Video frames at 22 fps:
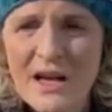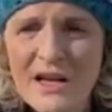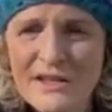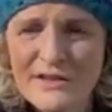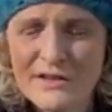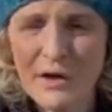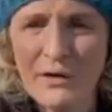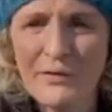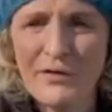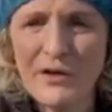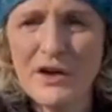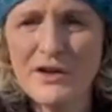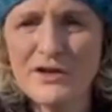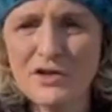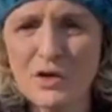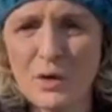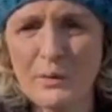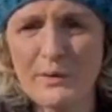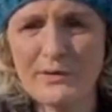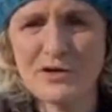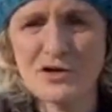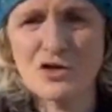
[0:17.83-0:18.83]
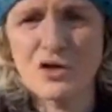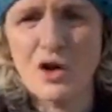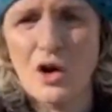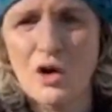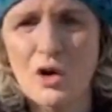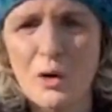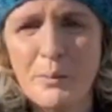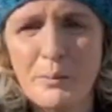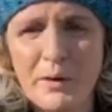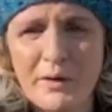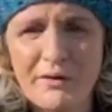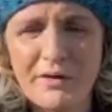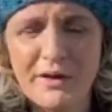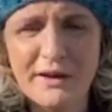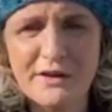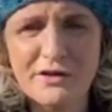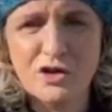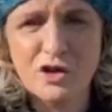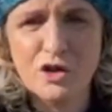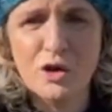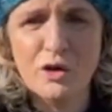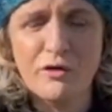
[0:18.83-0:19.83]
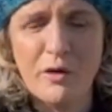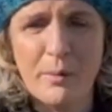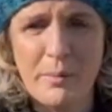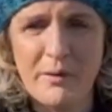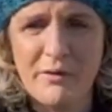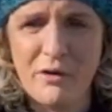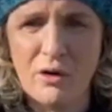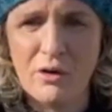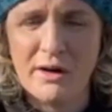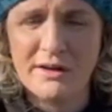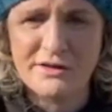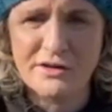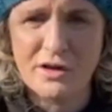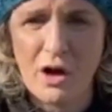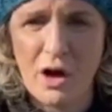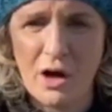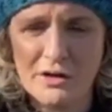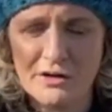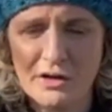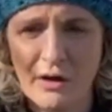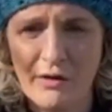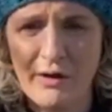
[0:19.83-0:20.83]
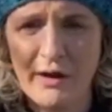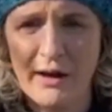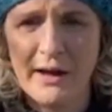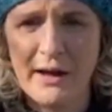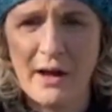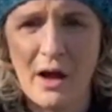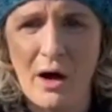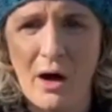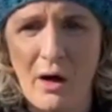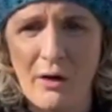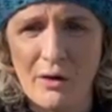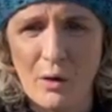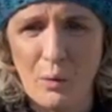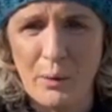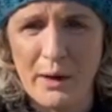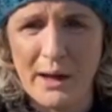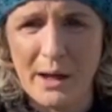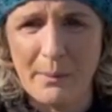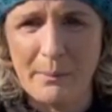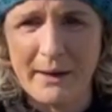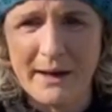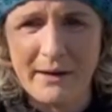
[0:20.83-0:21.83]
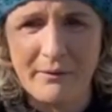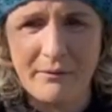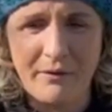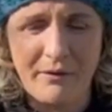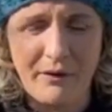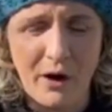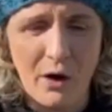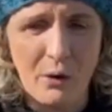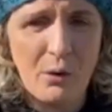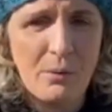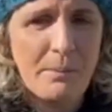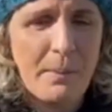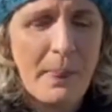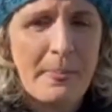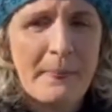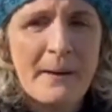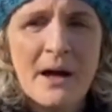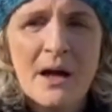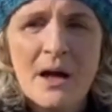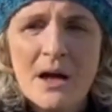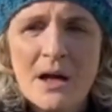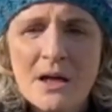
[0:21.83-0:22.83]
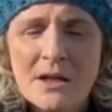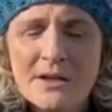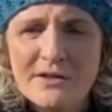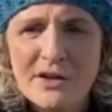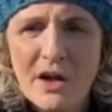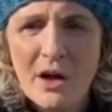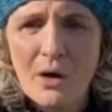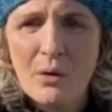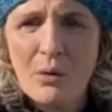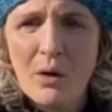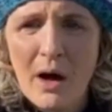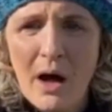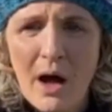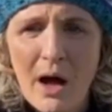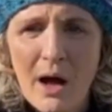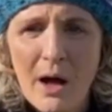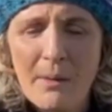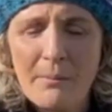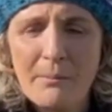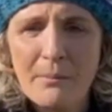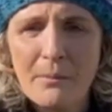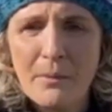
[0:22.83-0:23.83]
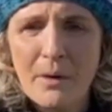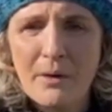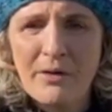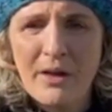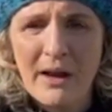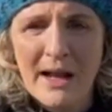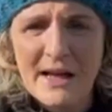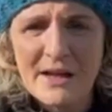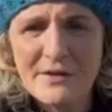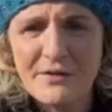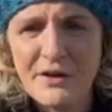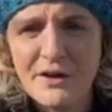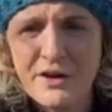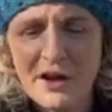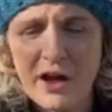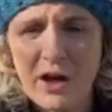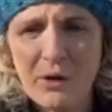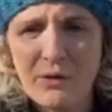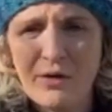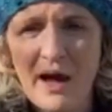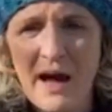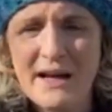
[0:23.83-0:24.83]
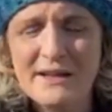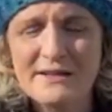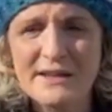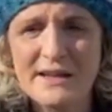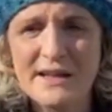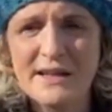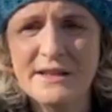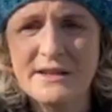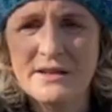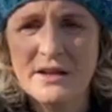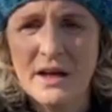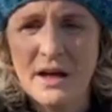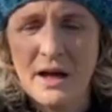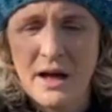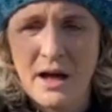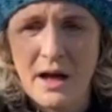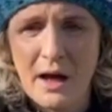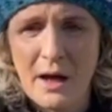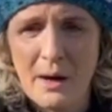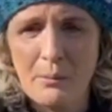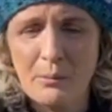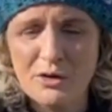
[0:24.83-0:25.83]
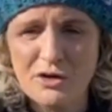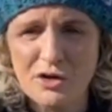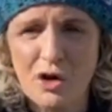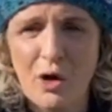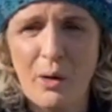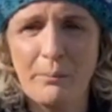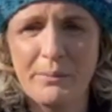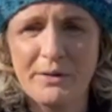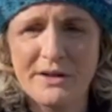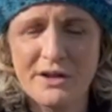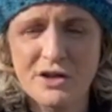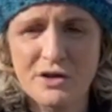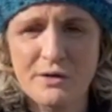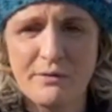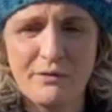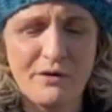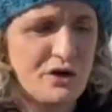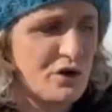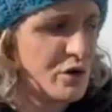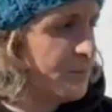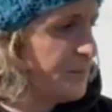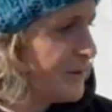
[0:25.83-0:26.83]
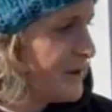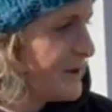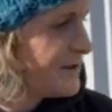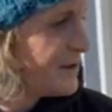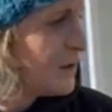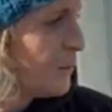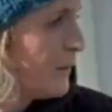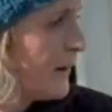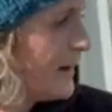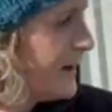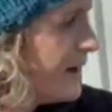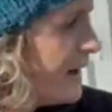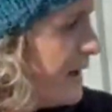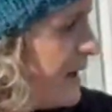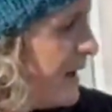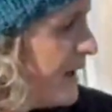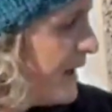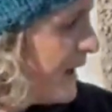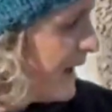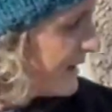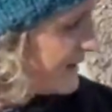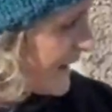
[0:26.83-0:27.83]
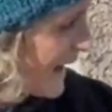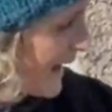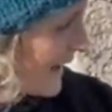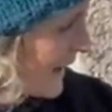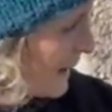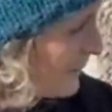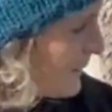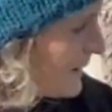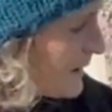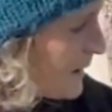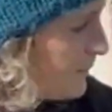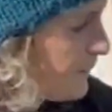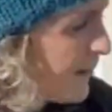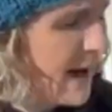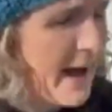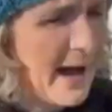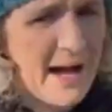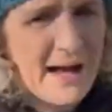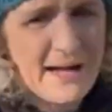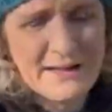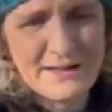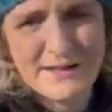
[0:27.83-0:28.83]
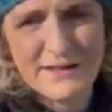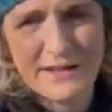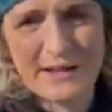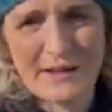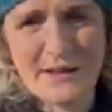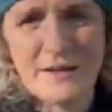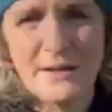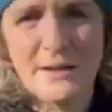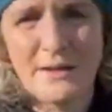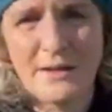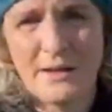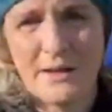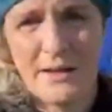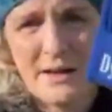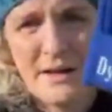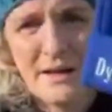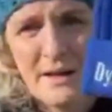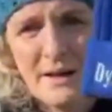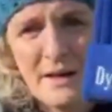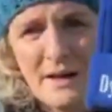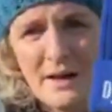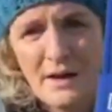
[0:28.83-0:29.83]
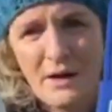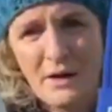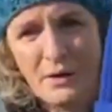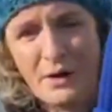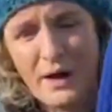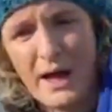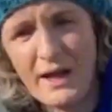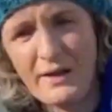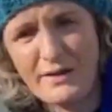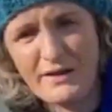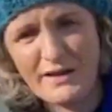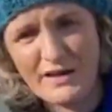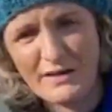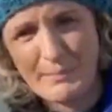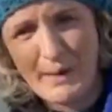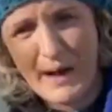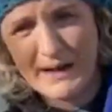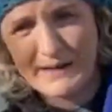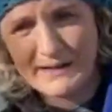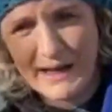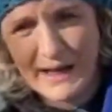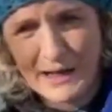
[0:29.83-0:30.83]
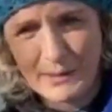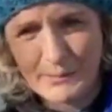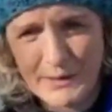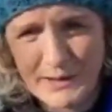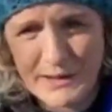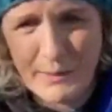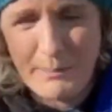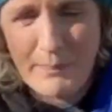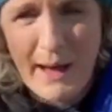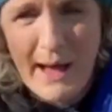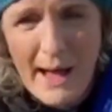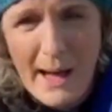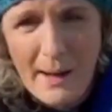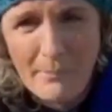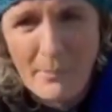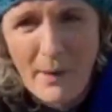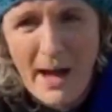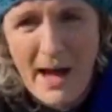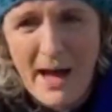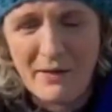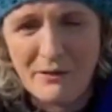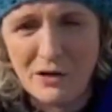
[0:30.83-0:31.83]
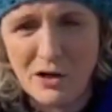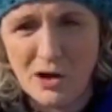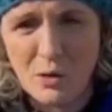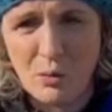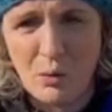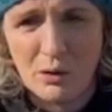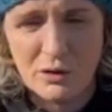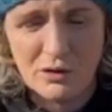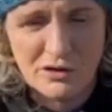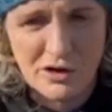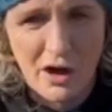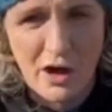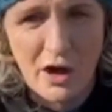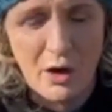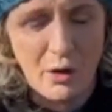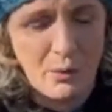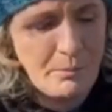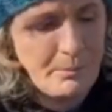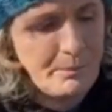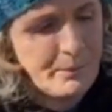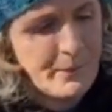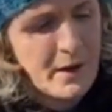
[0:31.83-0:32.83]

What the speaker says: So first up, we've just got a couple of things to cover before I start on the wheelie bin info. So the last video that I did was a competition for somebody to win a Dynamic Dipper hat. Okay, this is my Dynamic Dipper hat, but I have new ones at home.